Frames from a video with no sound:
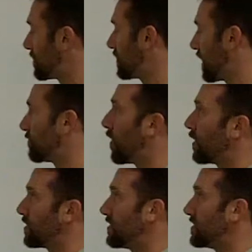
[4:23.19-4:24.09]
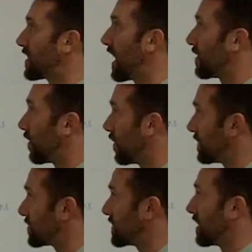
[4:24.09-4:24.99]
that fall into these
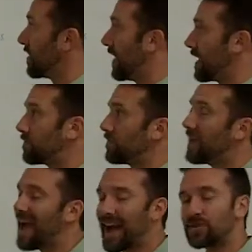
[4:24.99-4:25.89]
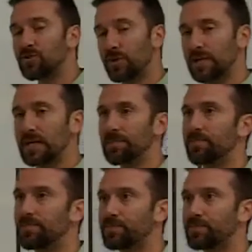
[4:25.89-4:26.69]
categories that actually